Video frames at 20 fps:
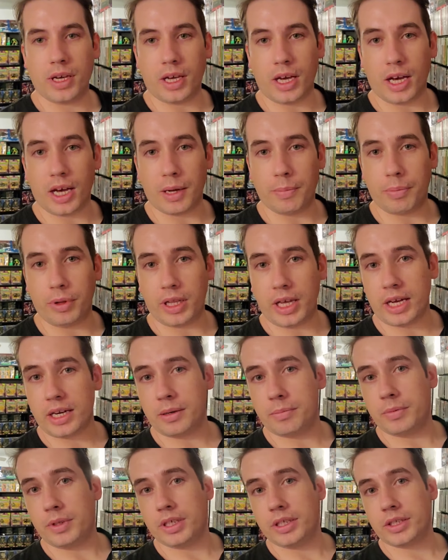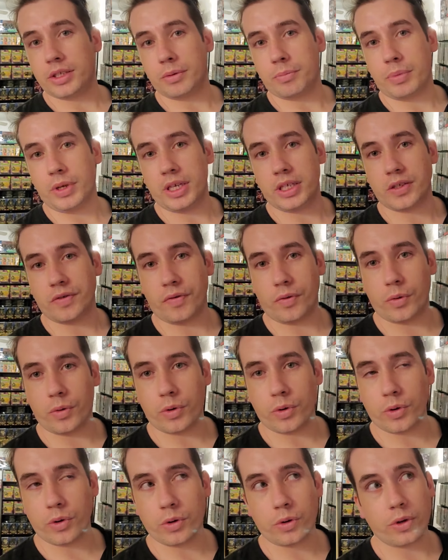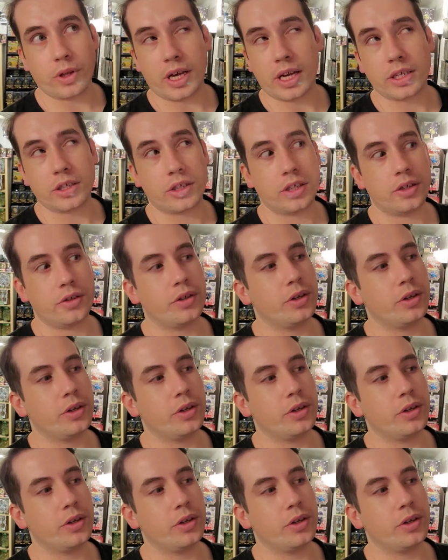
I platinum this on PS4 last year,